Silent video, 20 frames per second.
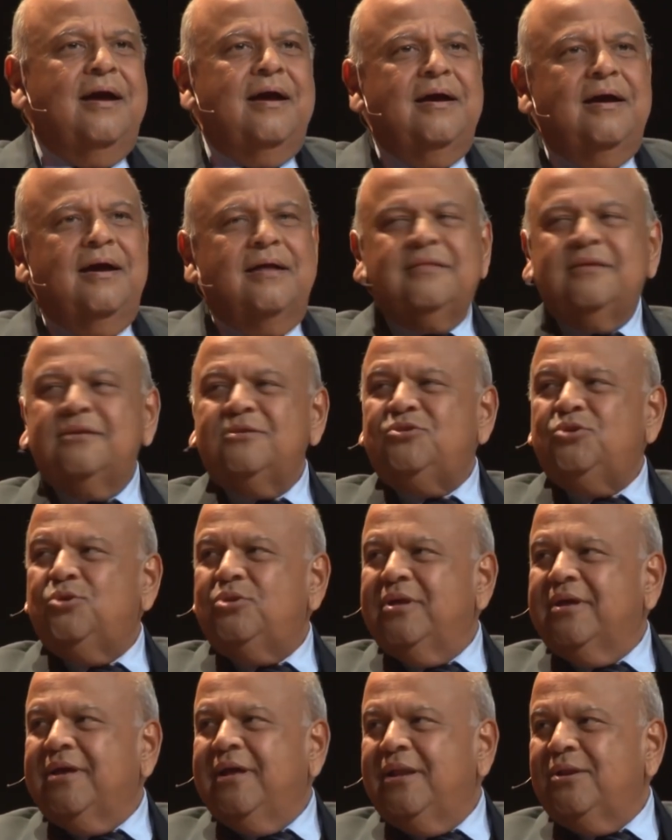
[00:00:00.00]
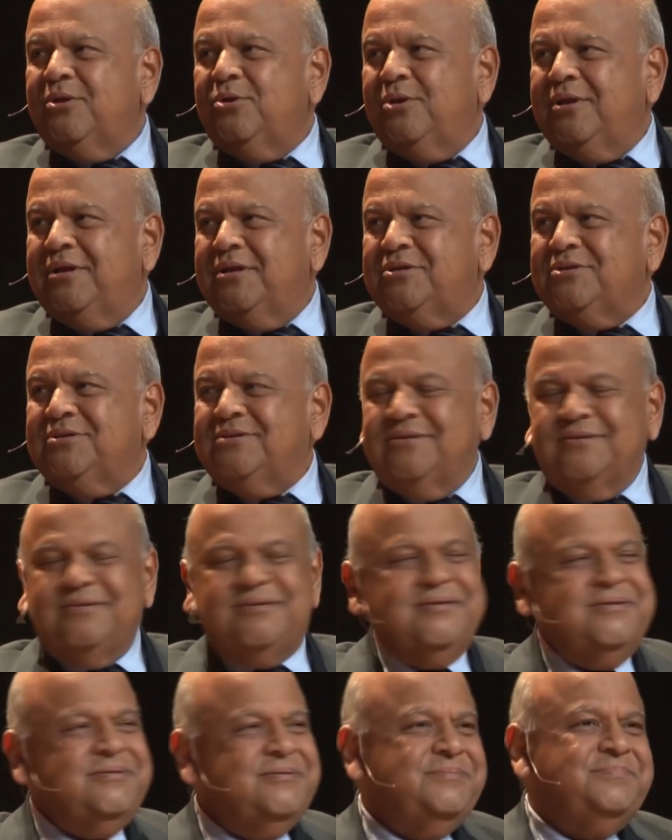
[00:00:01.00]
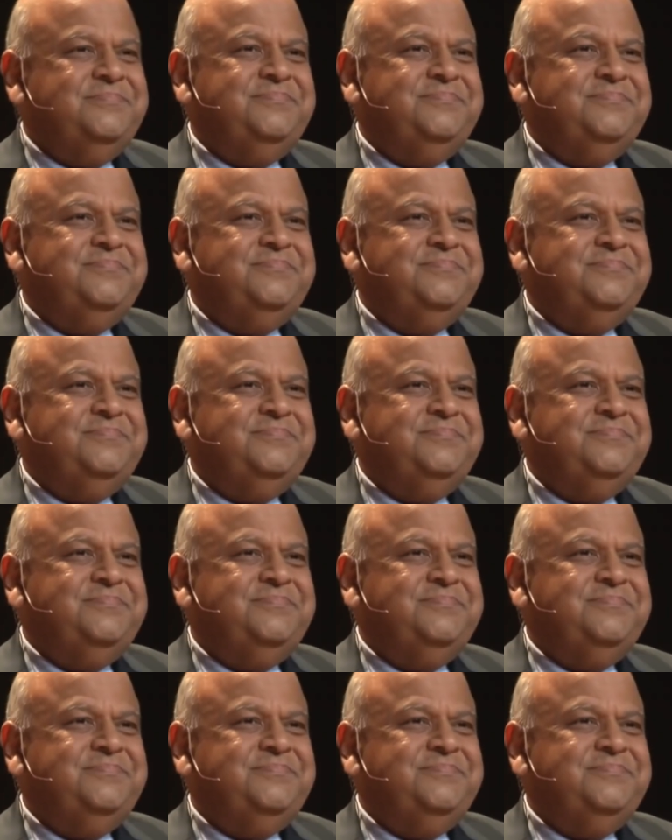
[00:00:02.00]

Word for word: Others do the calculation.